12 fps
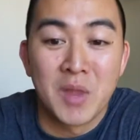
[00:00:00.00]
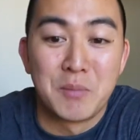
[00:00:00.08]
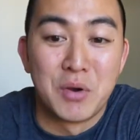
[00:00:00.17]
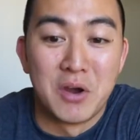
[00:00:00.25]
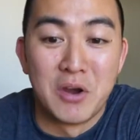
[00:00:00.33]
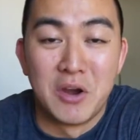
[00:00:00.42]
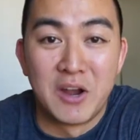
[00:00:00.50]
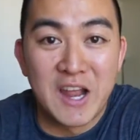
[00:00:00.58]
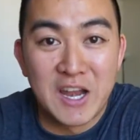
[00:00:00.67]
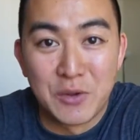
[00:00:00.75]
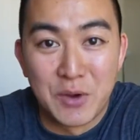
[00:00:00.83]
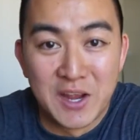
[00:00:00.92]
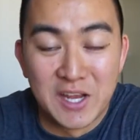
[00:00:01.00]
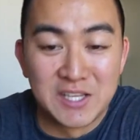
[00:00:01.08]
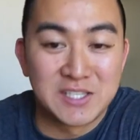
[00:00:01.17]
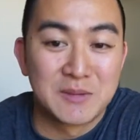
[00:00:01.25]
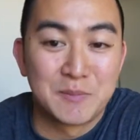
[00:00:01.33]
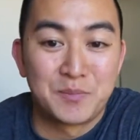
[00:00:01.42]
But
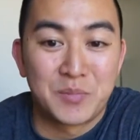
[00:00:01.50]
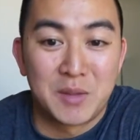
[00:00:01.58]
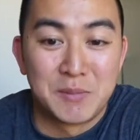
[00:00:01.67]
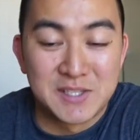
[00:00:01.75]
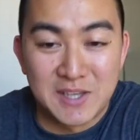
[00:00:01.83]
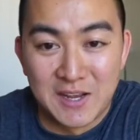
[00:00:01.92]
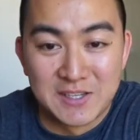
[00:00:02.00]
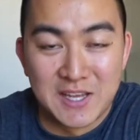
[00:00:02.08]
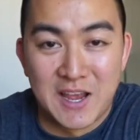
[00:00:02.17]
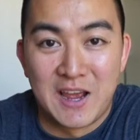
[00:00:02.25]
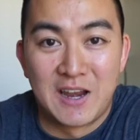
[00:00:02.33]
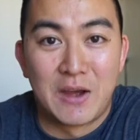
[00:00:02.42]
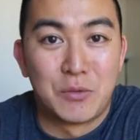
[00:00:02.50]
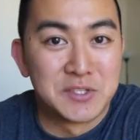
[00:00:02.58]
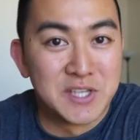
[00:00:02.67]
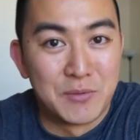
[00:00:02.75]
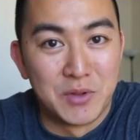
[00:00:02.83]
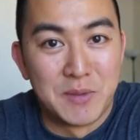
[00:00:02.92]
anyways, besides that, I
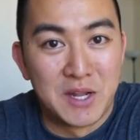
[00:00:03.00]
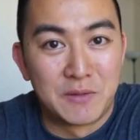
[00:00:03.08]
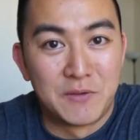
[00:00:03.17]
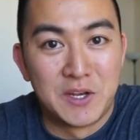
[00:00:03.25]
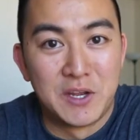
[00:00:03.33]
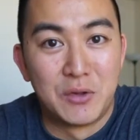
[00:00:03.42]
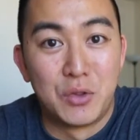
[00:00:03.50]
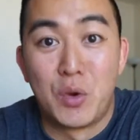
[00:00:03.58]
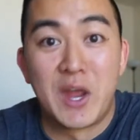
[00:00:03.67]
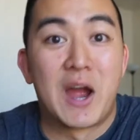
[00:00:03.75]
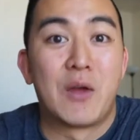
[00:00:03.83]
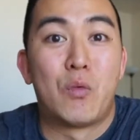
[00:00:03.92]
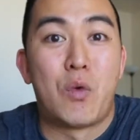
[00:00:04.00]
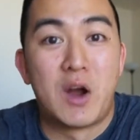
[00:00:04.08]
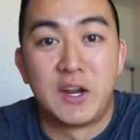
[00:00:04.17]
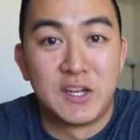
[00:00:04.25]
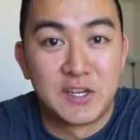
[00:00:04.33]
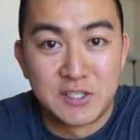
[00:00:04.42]
wasn't able to make the video the way I
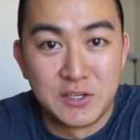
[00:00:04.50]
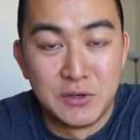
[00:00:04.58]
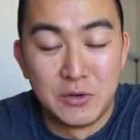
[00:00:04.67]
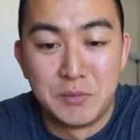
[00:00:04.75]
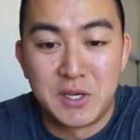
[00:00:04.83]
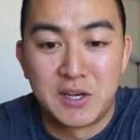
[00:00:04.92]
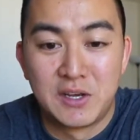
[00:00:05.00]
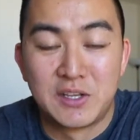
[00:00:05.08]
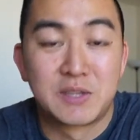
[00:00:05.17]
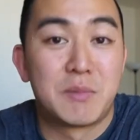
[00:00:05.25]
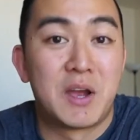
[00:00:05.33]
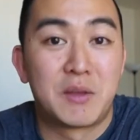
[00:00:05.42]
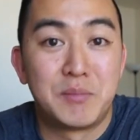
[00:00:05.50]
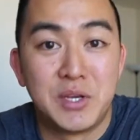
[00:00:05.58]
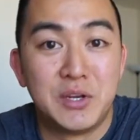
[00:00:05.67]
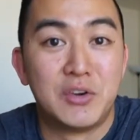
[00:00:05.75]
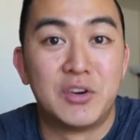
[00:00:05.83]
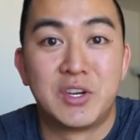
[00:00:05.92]
wanted it to because my
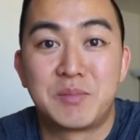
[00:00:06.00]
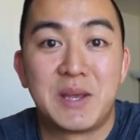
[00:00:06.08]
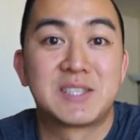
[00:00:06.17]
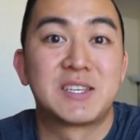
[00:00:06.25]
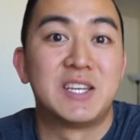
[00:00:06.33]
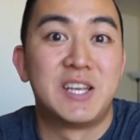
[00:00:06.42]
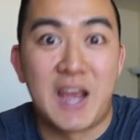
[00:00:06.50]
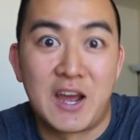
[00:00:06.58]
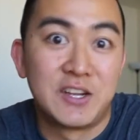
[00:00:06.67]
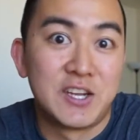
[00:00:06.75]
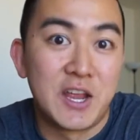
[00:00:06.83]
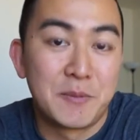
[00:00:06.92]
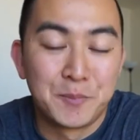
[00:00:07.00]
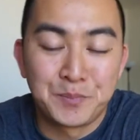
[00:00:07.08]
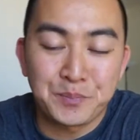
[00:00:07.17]
computer is basically out of date.